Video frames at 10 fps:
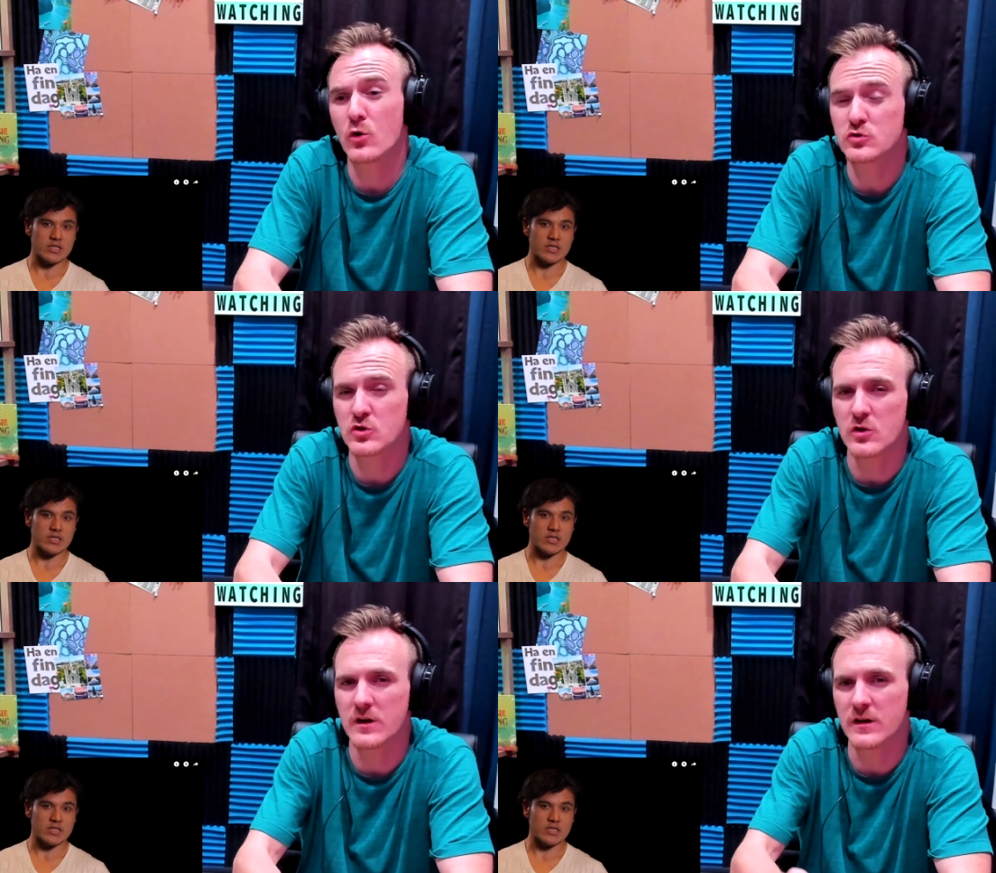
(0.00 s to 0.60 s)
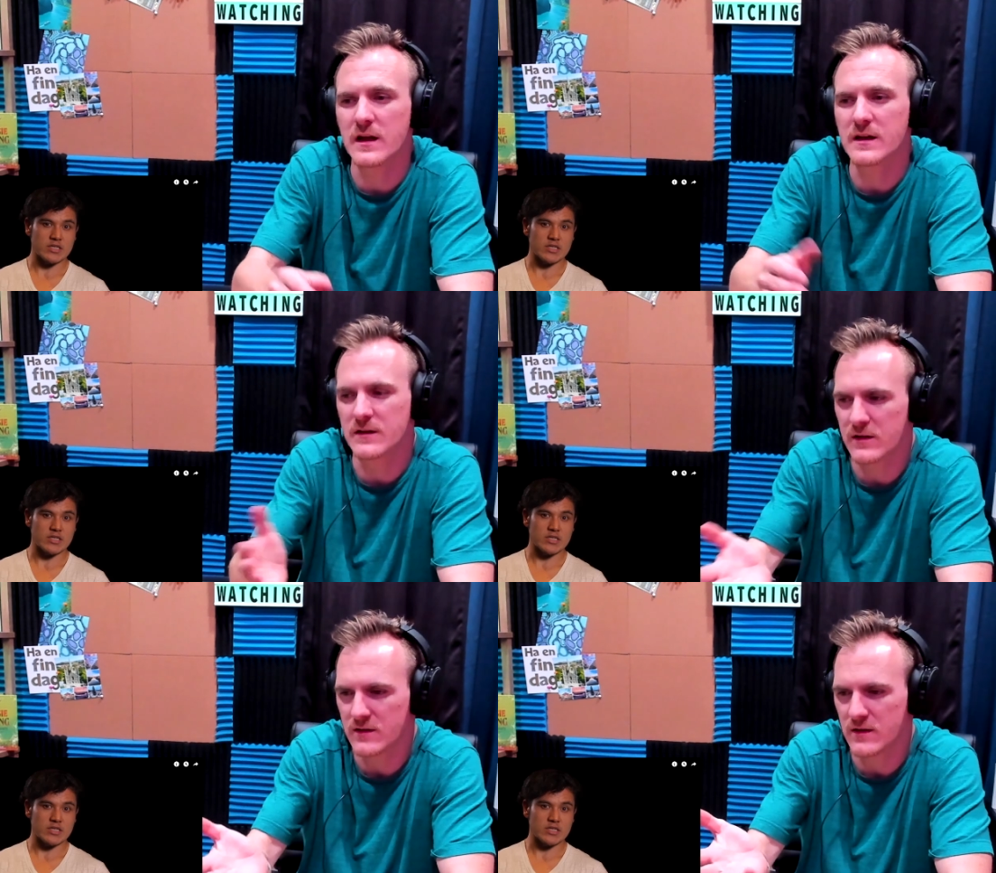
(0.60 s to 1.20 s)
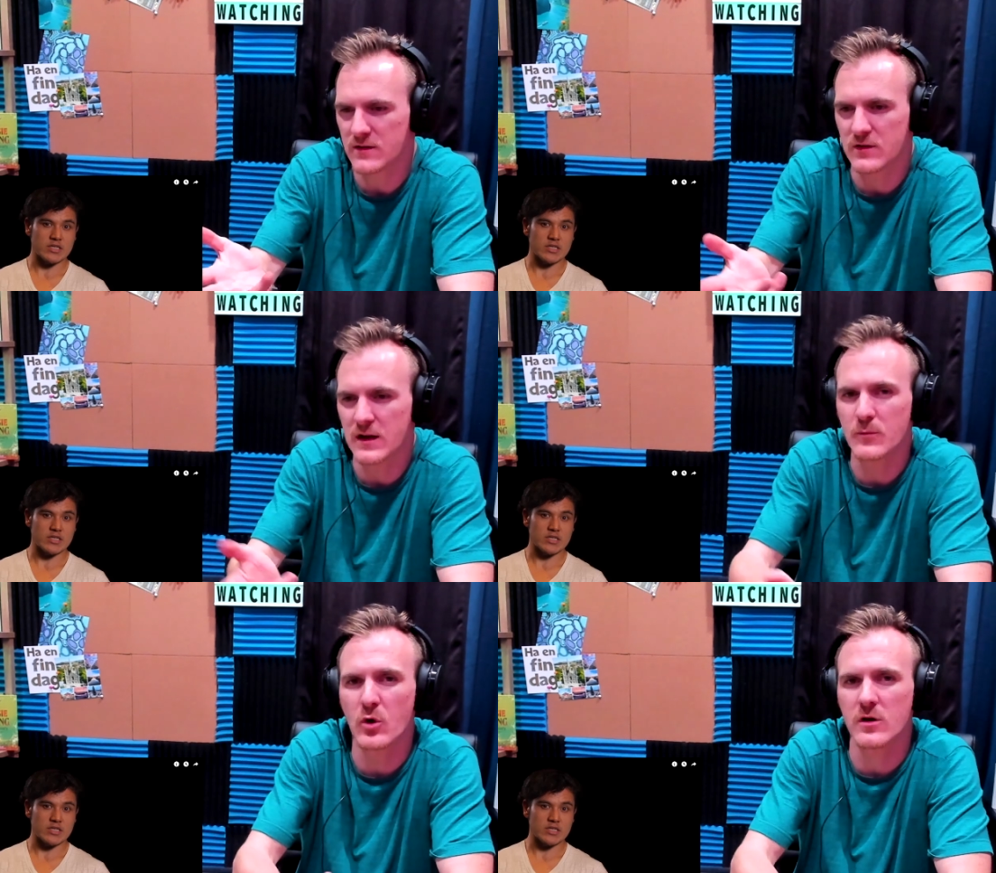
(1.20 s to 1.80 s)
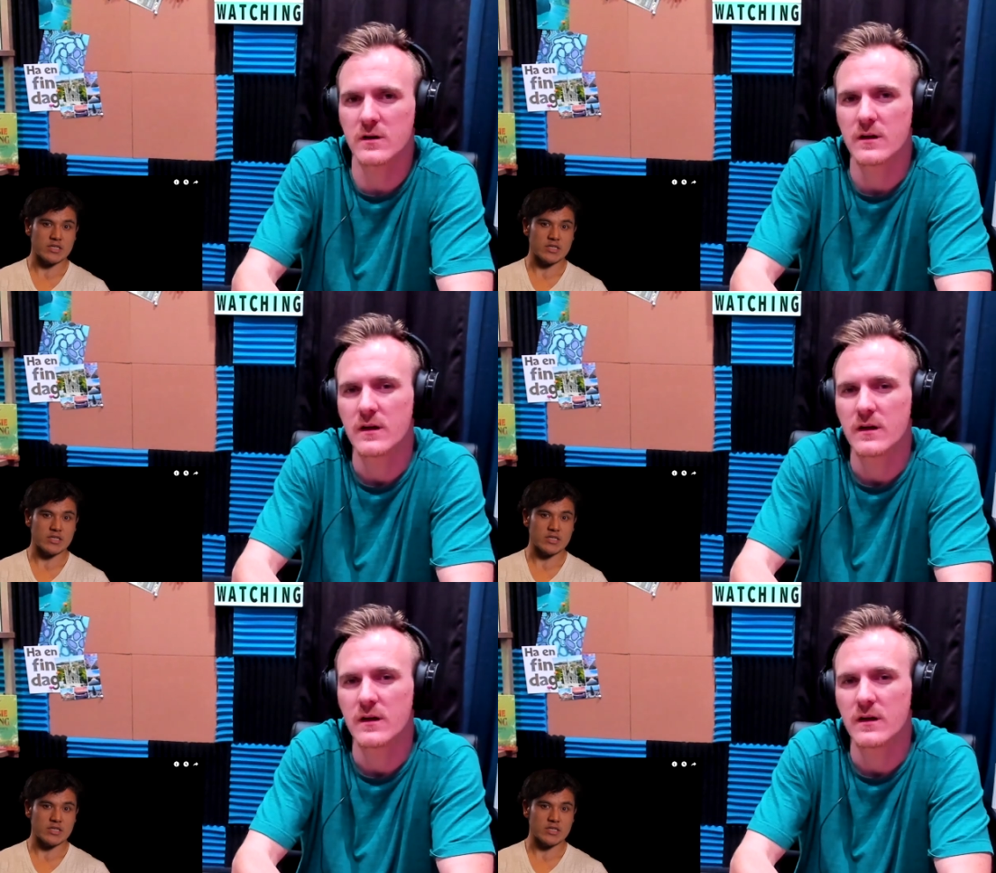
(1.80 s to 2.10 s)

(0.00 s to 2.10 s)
Speaker 1: culture and Denmark,